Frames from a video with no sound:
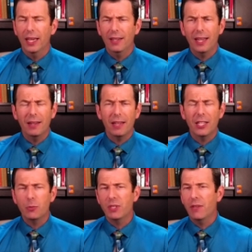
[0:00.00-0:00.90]
and, and
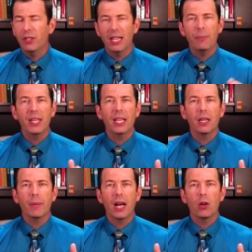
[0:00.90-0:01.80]
and specifically, I'm
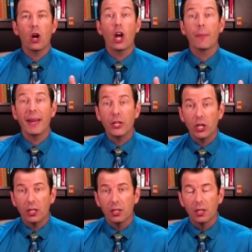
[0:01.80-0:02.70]
thinking about
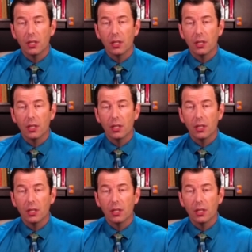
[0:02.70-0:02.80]
automation.